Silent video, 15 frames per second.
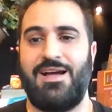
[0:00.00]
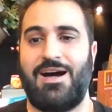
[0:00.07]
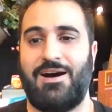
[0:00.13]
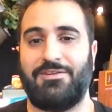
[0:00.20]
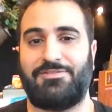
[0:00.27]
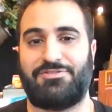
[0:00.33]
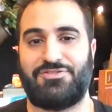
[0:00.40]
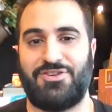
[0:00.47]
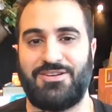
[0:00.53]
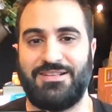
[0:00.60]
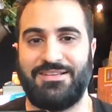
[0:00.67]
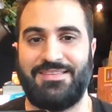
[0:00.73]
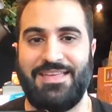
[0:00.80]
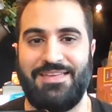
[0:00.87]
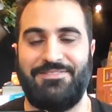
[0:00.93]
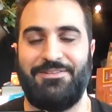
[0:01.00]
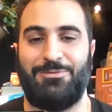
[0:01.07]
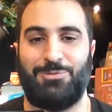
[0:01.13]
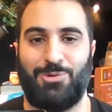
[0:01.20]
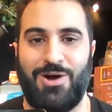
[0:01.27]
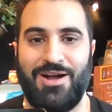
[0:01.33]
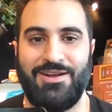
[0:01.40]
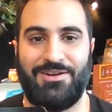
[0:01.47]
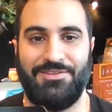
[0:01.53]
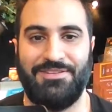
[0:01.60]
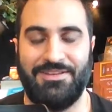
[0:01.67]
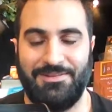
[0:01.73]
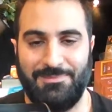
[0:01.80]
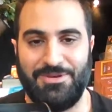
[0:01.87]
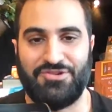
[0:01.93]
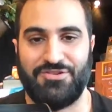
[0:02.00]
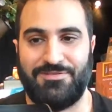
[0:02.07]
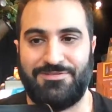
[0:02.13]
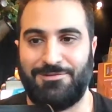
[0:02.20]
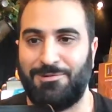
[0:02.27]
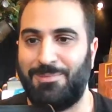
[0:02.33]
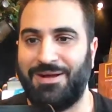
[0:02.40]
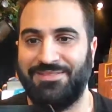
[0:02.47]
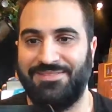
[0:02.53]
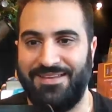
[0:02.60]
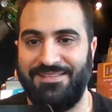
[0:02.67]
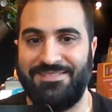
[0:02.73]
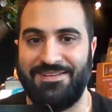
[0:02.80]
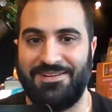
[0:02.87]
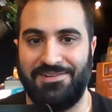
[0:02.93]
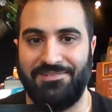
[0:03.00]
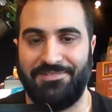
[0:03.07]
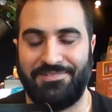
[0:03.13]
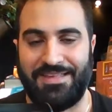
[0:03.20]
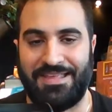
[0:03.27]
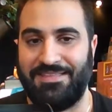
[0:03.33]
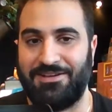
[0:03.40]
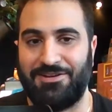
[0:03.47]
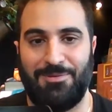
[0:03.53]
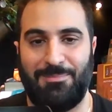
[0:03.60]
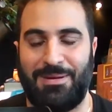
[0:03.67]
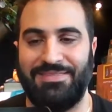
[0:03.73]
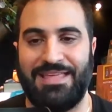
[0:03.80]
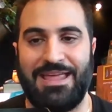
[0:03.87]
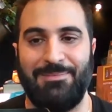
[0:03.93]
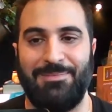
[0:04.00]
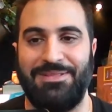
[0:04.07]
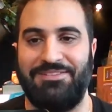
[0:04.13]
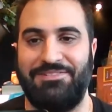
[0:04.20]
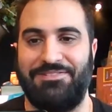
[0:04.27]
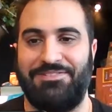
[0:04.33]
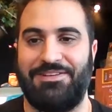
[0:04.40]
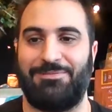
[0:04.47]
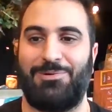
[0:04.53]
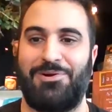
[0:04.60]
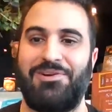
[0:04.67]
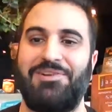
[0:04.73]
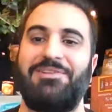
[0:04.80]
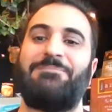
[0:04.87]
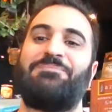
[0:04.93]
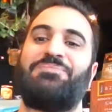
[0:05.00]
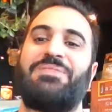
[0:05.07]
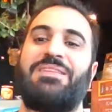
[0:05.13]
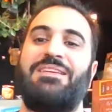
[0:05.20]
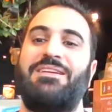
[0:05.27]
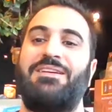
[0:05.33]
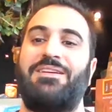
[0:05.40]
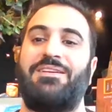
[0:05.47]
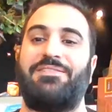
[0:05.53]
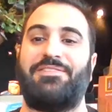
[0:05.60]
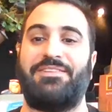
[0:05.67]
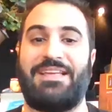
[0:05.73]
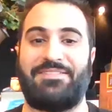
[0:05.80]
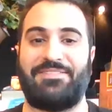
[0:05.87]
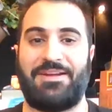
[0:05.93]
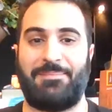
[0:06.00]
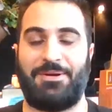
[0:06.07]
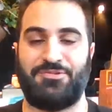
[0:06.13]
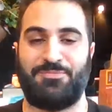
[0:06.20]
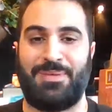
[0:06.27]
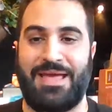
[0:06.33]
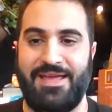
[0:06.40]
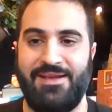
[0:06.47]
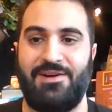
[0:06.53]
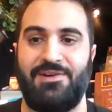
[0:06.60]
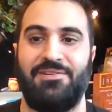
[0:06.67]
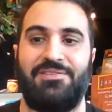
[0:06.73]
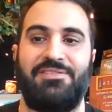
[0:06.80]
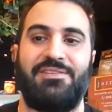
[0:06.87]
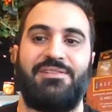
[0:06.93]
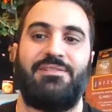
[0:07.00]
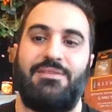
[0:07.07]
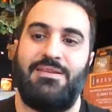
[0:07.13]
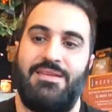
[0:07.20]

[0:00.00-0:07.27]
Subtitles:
I was struggling to even write on the admission form my details, and they got my name and everything wrong. So that's how much pain I was in.